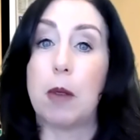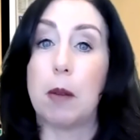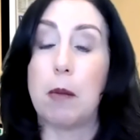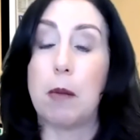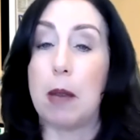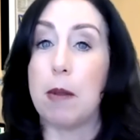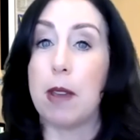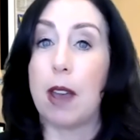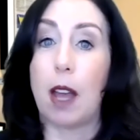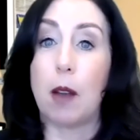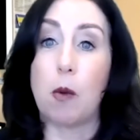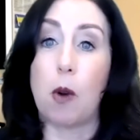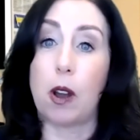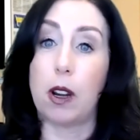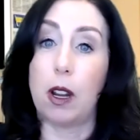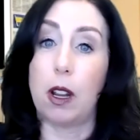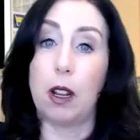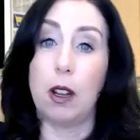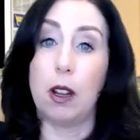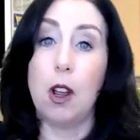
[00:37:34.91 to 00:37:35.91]
but maybe I
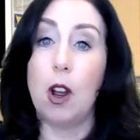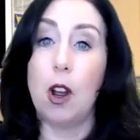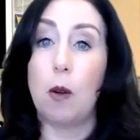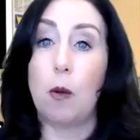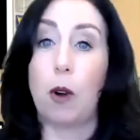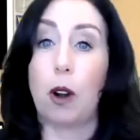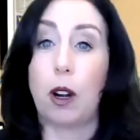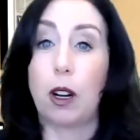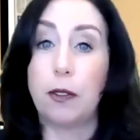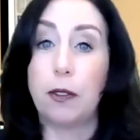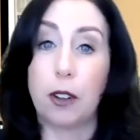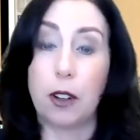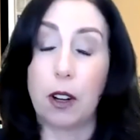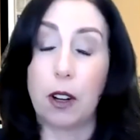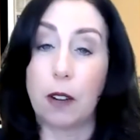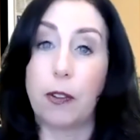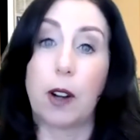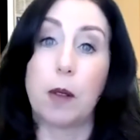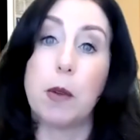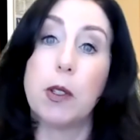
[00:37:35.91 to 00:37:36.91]
want to work for
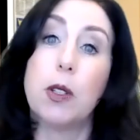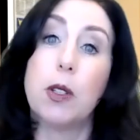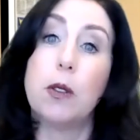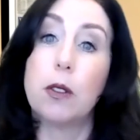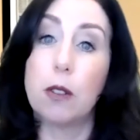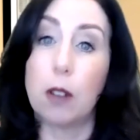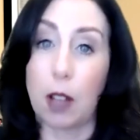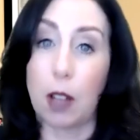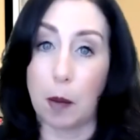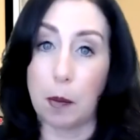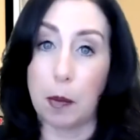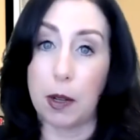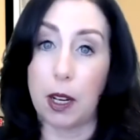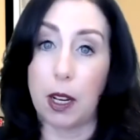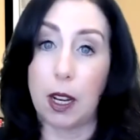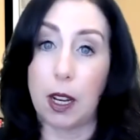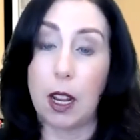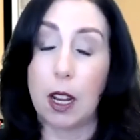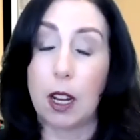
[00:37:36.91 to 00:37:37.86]
a pharmaceutical company